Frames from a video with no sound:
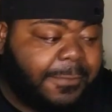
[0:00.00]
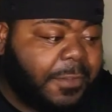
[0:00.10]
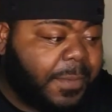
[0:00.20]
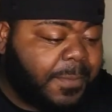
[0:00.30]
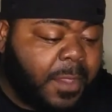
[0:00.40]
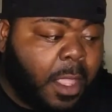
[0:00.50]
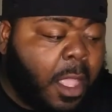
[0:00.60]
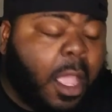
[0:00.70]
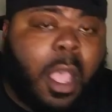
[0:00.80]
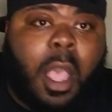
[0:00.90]
You feel me?
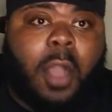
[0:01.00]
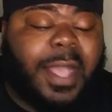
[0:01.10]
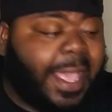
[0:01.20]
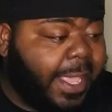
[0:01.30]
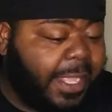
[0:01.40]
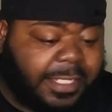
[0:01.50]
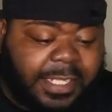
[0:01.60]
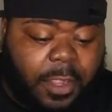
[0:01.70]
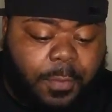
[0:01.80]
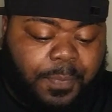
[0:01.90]
Okay,
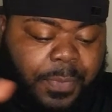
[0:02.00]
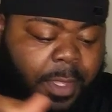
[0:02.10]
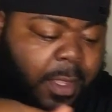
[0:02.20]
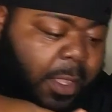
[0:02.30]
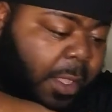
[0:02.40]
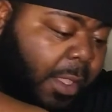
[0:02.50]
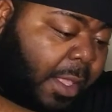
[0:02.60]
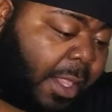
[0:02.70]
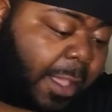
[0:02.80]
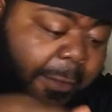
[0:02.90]
so
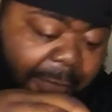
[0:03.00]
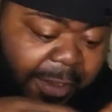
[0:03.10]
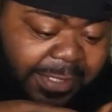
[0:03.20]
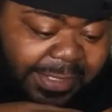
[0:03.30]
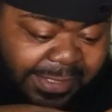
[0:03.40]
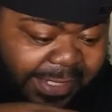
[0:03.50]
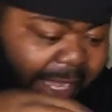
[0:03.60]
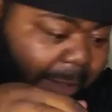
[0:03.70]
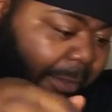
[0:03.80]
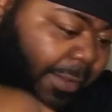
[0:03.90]
first, let's see
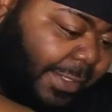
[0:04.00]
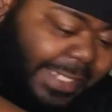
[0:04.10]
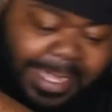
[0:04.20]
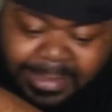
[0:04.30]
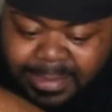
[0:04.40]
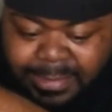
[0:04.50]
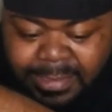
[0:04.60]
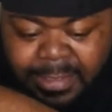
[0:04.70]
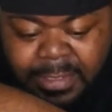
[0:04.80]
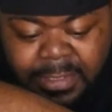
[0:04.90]
how we're going to attack this.
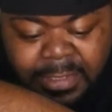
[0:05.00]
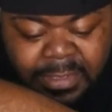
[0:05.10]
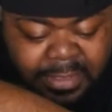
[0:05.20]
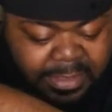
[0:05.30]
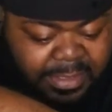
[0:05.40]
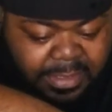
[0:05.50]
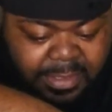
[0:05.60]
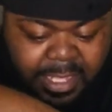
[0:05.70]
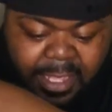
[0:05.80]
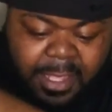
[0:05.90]

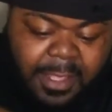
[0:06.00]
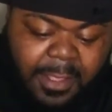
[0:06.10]
Okay.